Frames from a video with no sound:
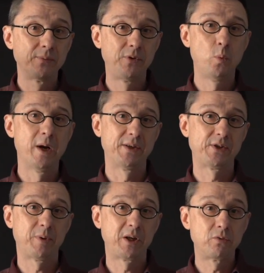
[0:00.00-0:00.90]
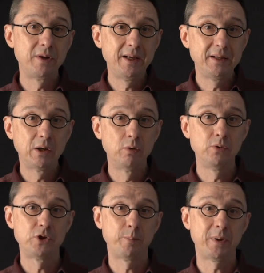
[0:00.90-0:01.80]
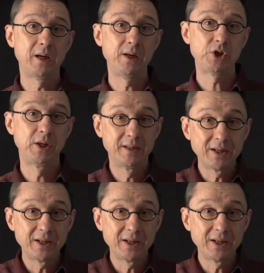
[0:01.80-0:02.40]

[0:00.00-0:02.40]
of the West by creating their own supply chain.